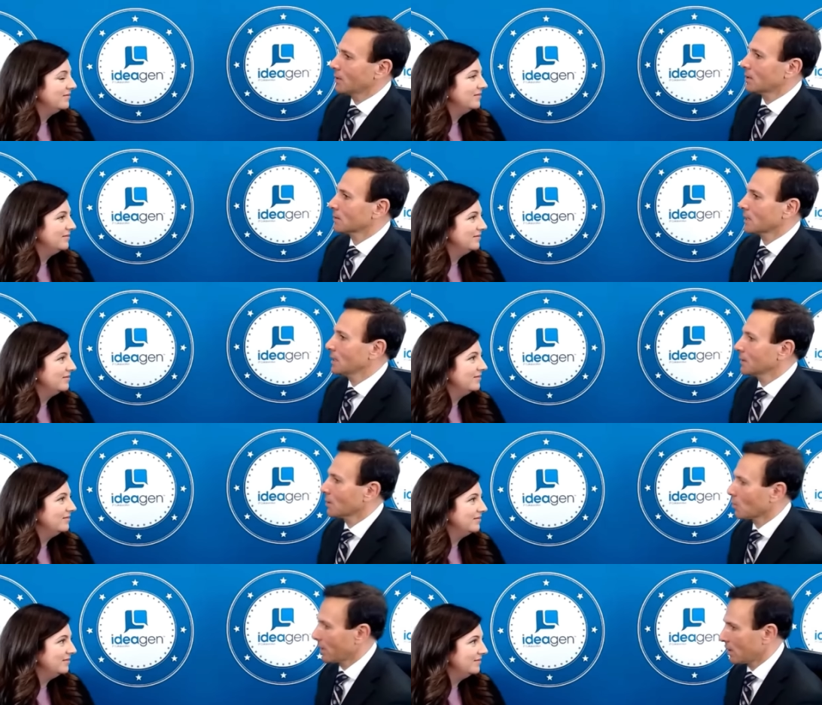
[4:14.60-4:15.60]
Speaker 1: are keenly
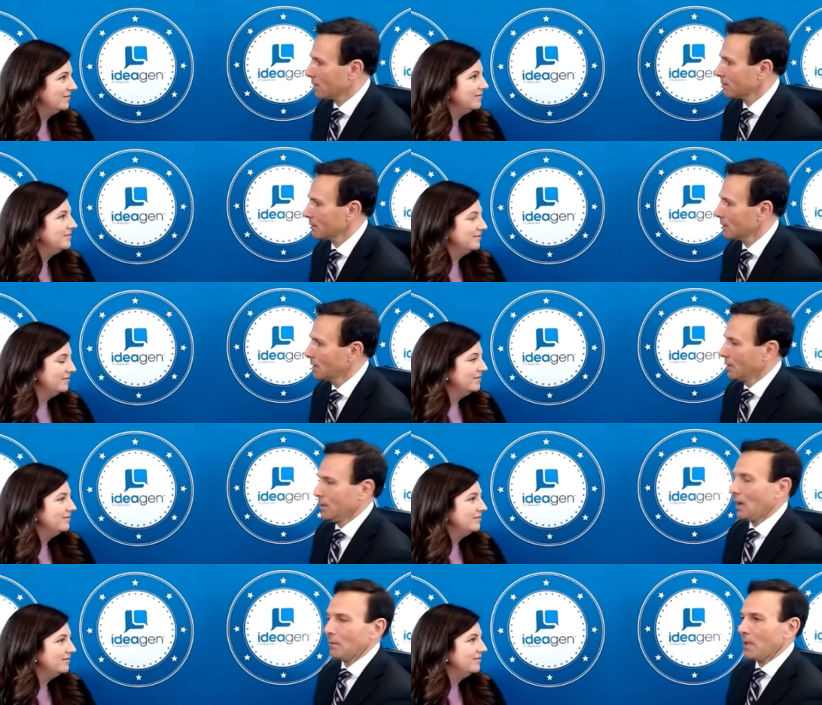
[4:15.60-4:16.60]
aware of
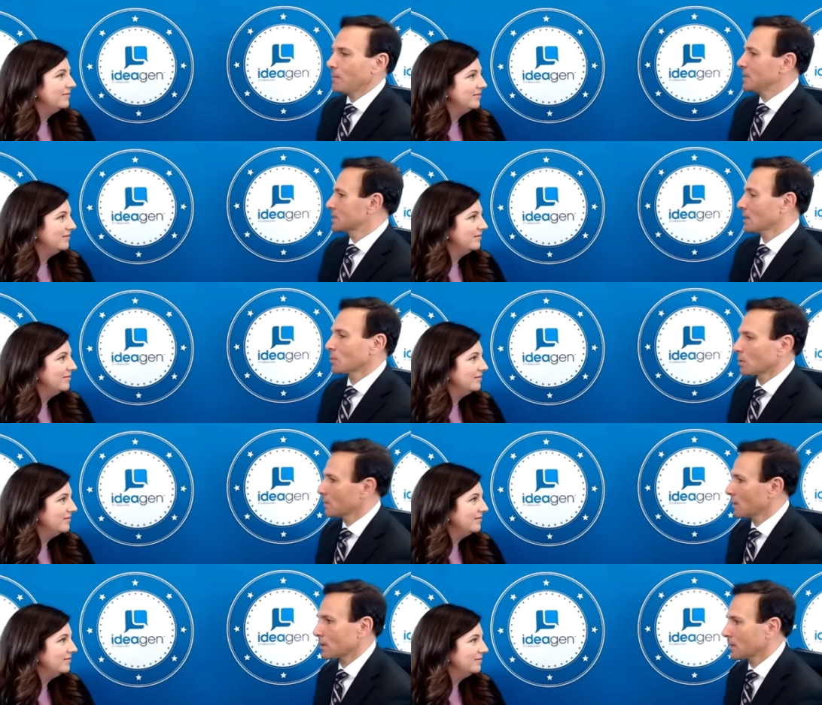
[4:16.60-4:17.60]
and maybe some
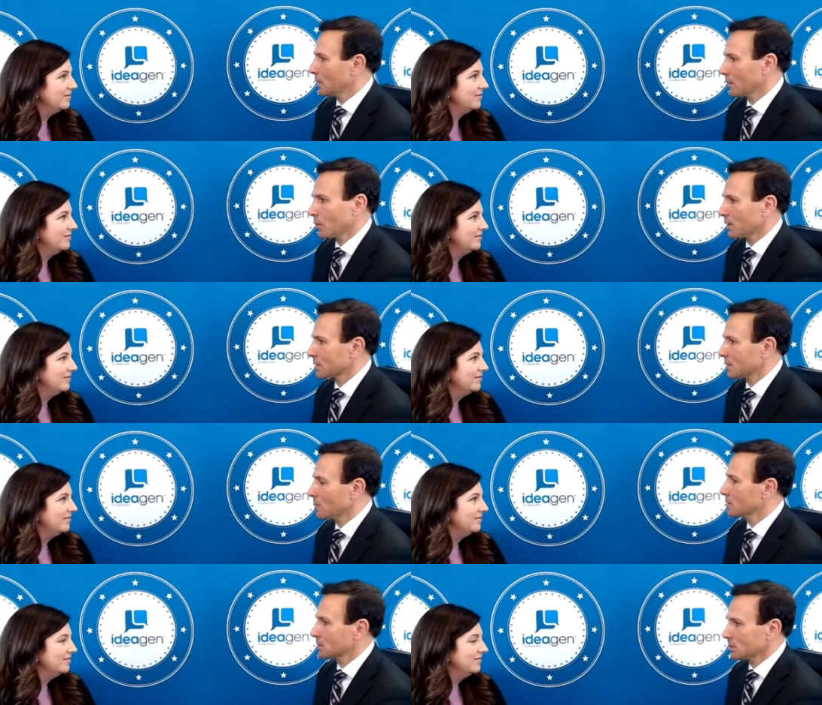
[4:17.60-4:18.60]
are, are dealing with some of
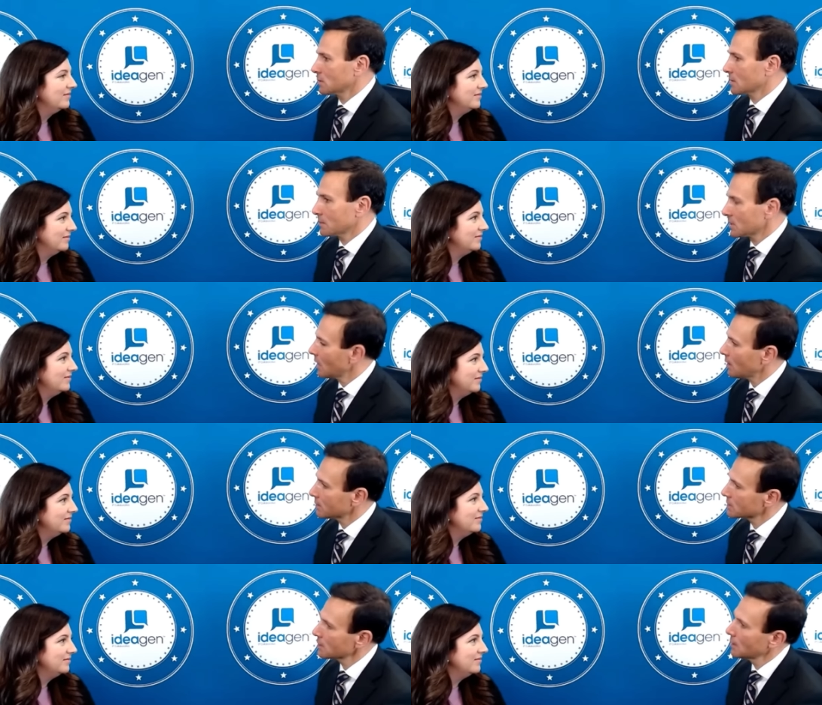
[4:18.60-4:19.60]
those issues
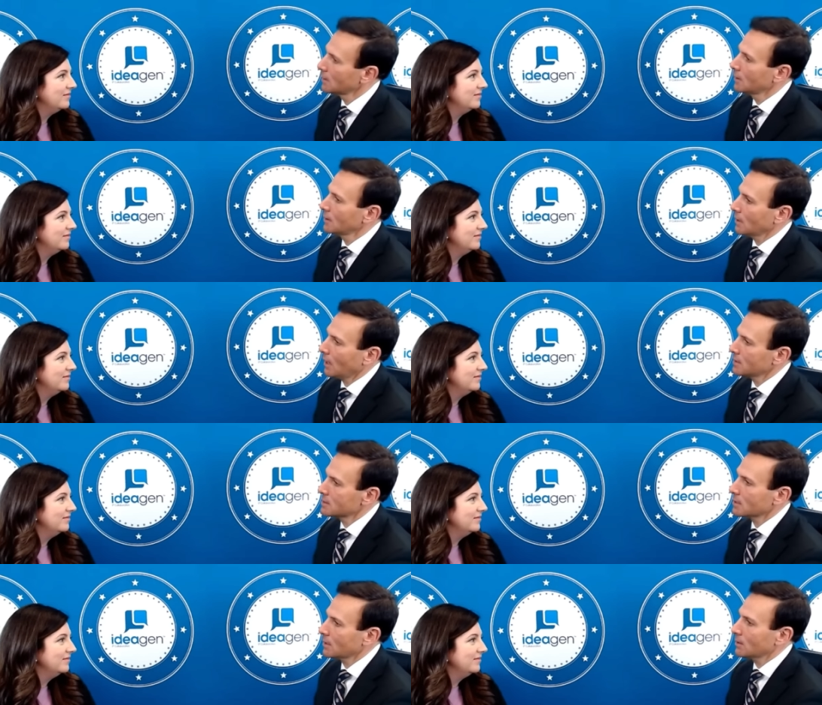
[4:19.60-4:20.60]
themselves and
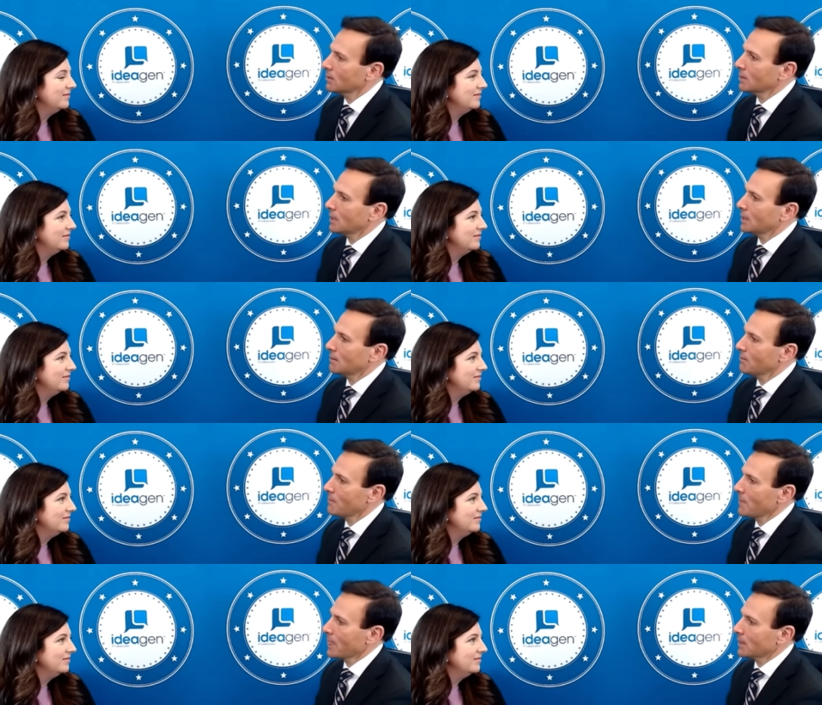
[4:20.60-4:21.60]
so um,
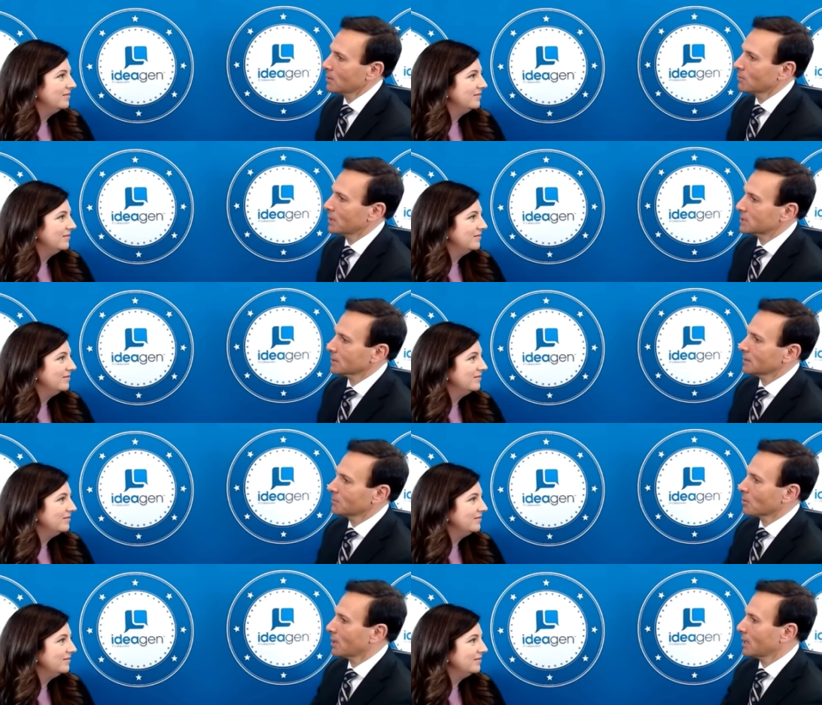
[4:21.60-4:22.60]
you recently
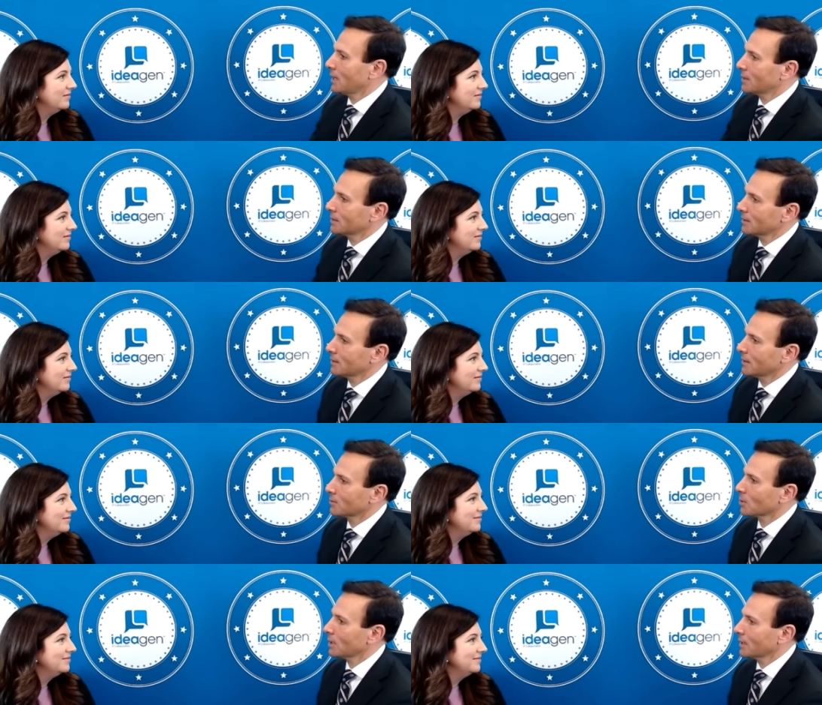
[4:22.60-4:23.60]
brought on uh,
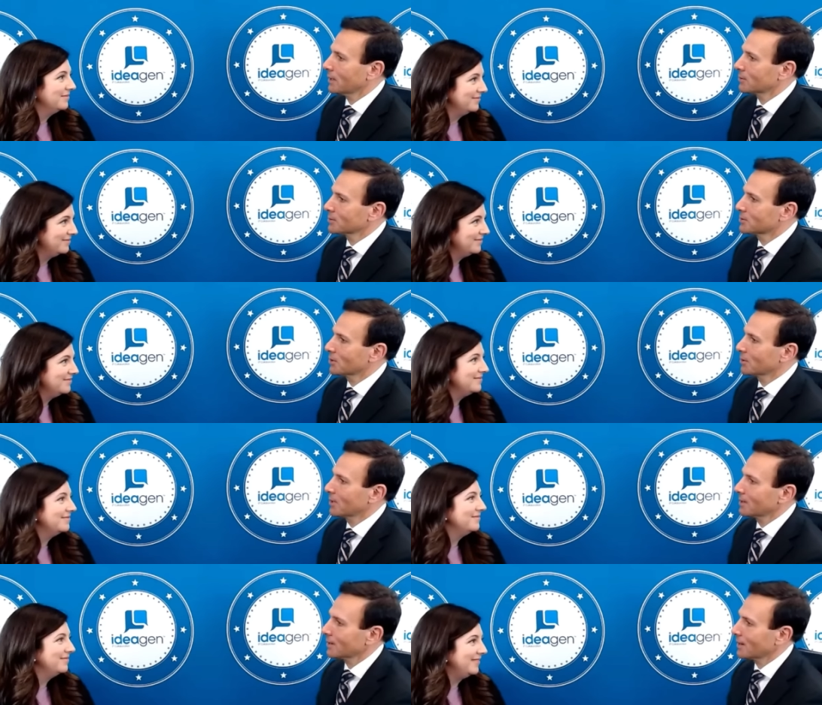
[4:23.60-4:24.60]
Raul Andrews
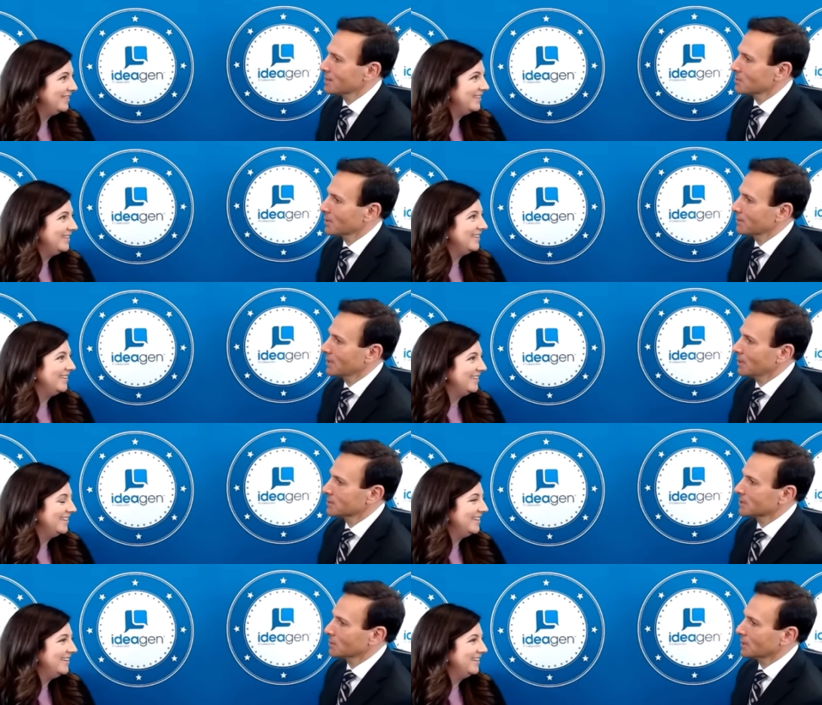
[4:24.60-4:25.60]
Jr. as one of the
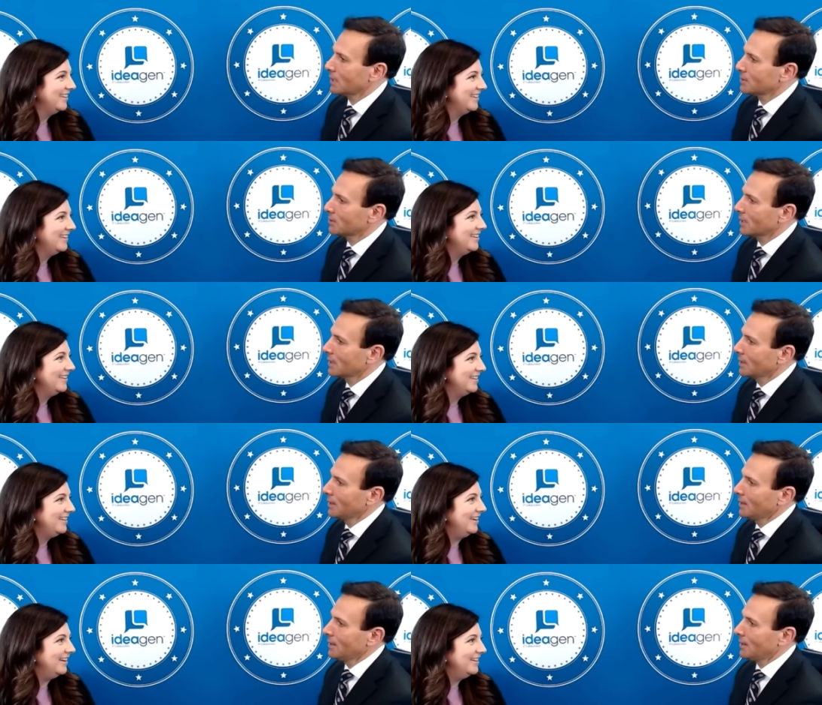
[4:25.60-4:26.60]
of 100
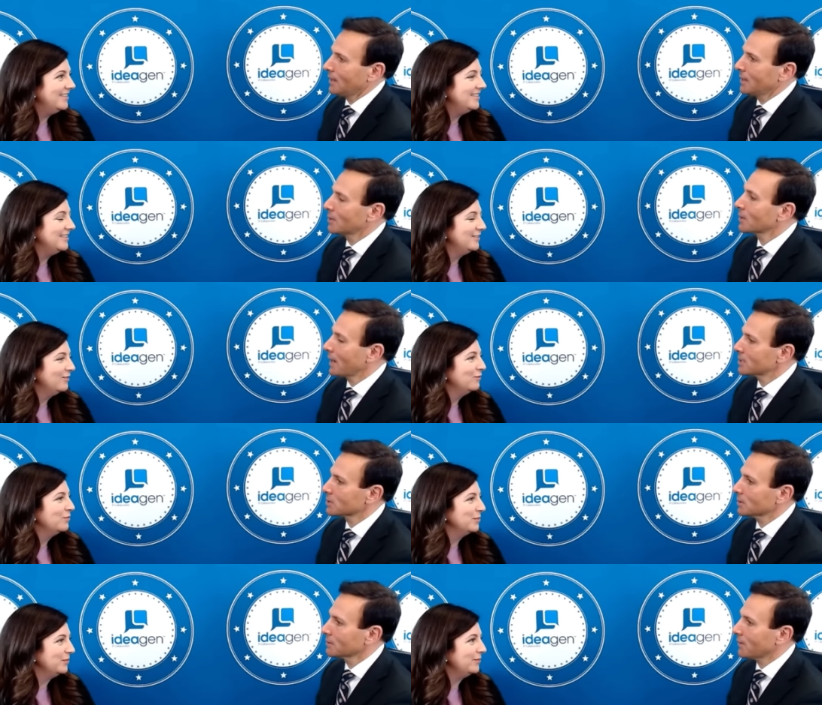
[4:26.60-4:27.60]
yeah. uh,
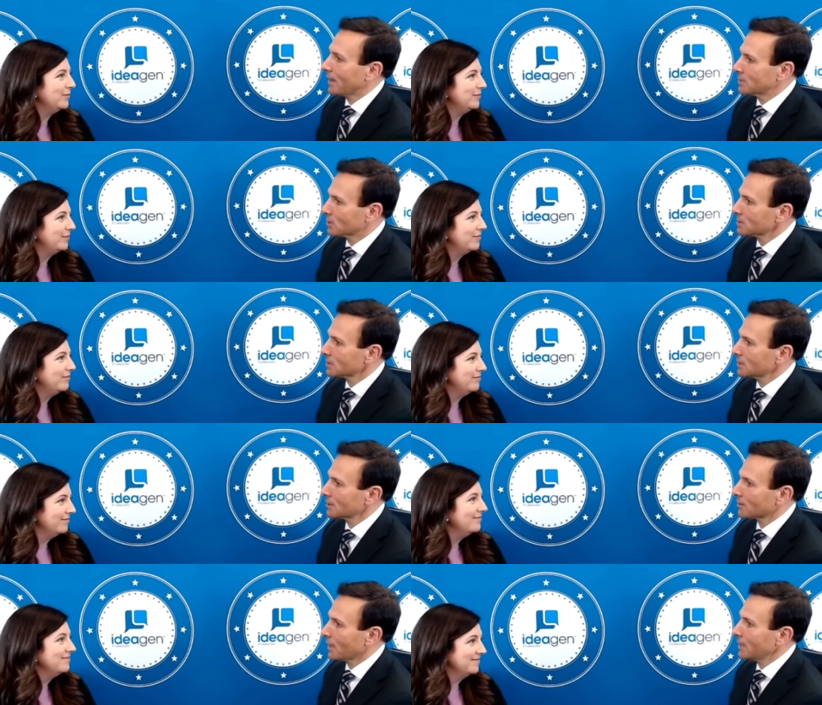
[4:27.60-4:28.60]
international advisors,
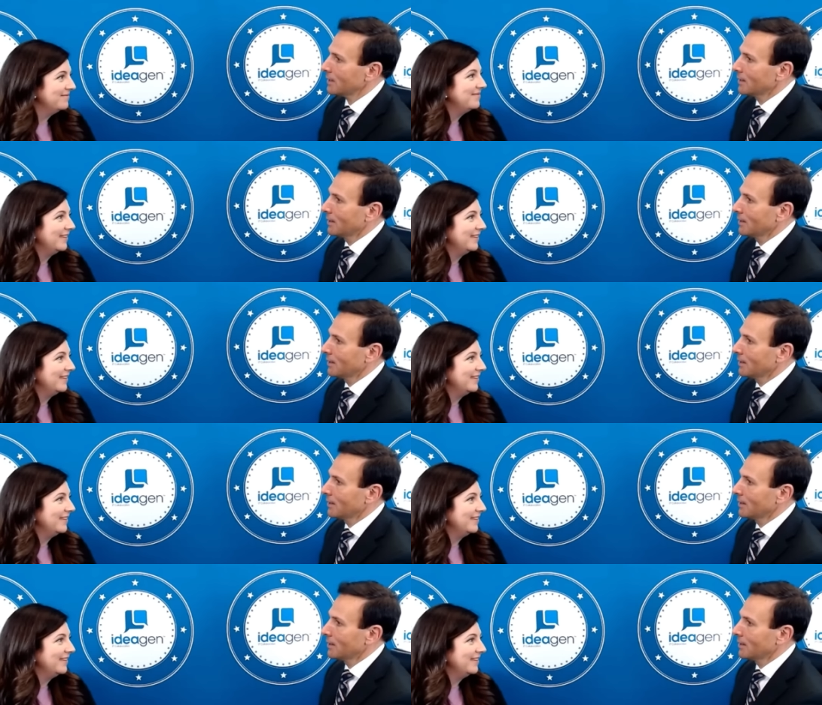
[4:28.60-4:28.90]
right?